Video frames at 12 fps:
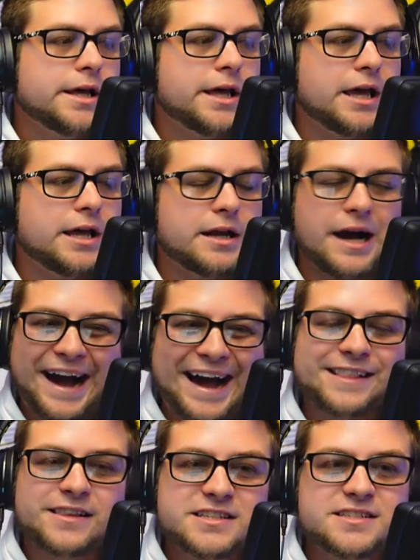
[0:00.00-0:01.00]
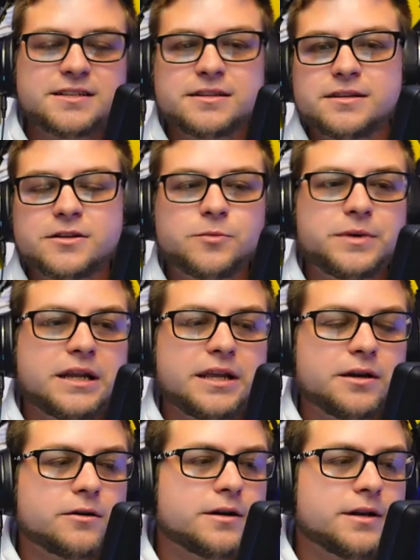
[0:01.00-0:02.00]
and I listened a little bit
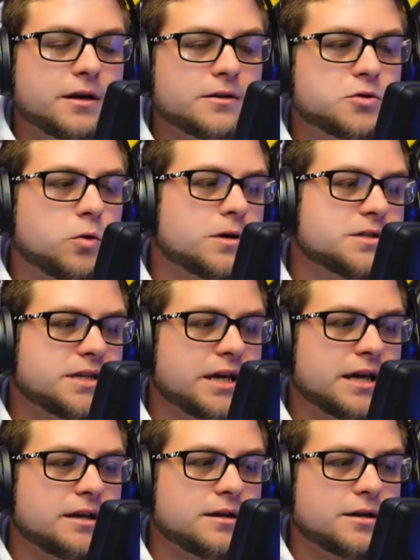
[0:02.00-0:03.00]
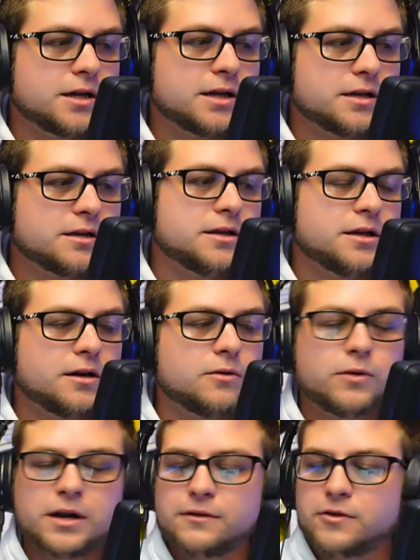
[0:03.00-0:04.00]
here and there towards the end, and I, you know,
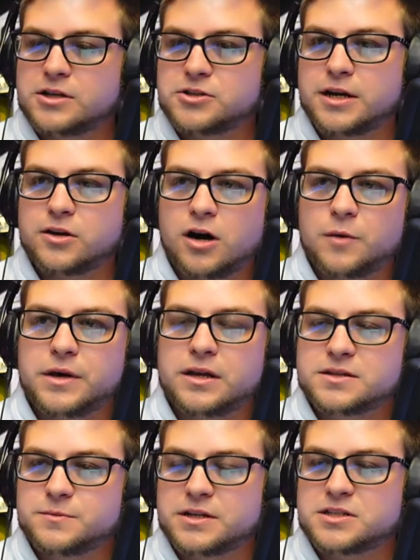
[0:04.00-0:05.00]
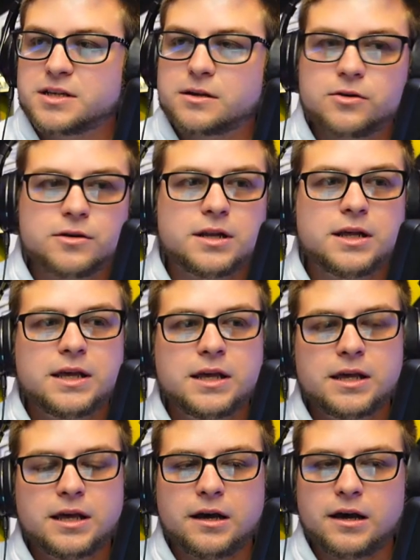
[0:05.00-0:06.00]
whatever. I try to comment as much as I could,
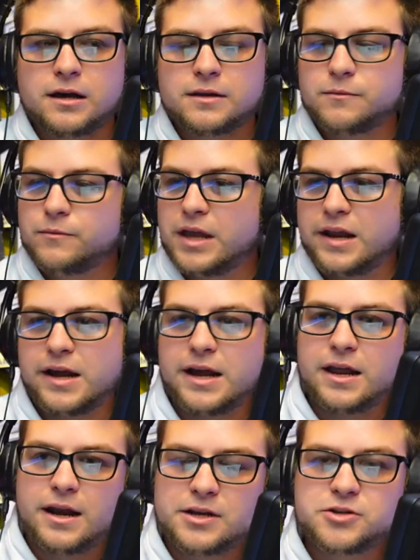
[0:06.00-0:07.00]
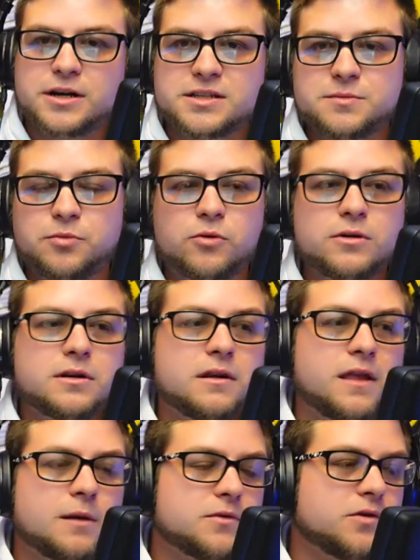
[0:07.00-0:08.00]
uh, uh and I try to support to
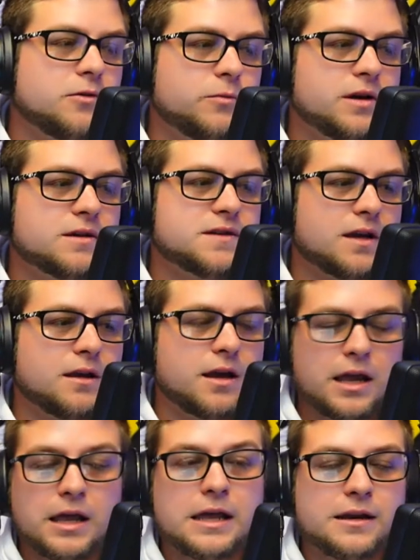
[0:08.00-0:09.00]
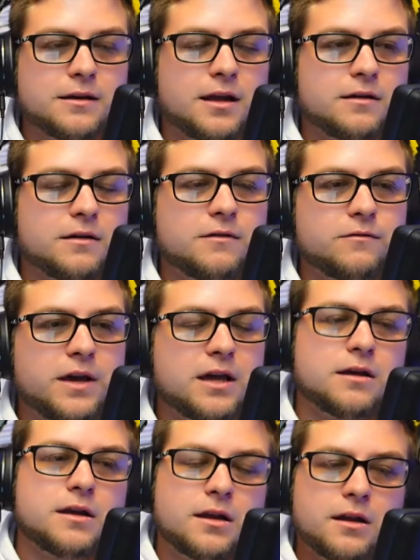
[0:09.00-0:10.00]
them too because I in in, in
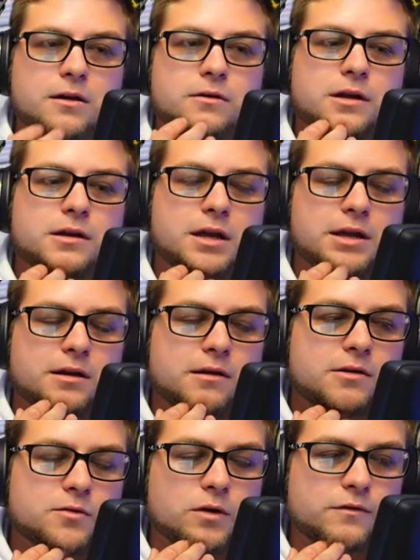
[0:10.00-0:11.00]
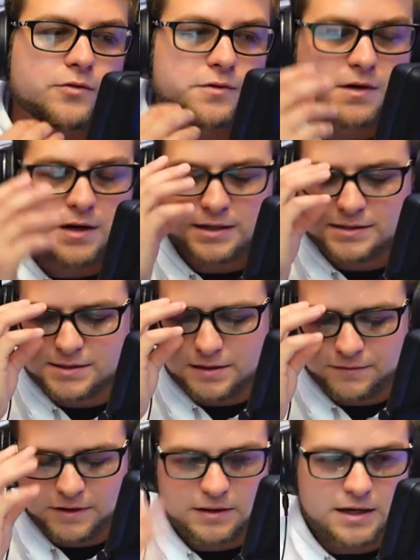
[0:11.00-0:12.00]
Vega, you know, and and 12 volt talk and
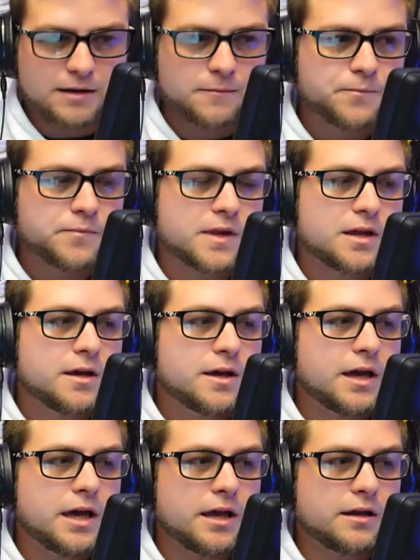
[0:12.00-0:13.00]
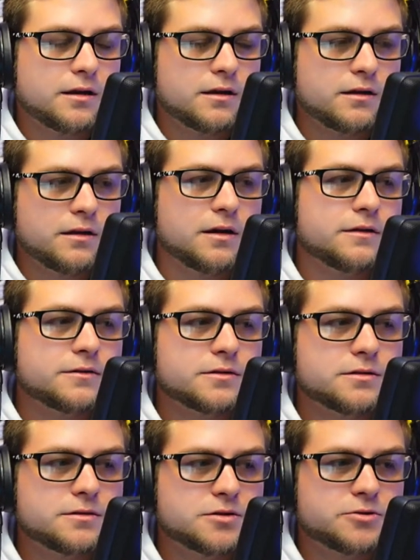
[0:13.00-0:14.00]
stuff like that, and the other
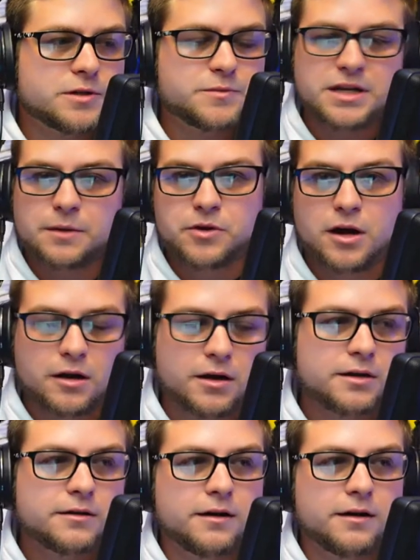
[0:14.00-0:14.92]
streams that I'm not on,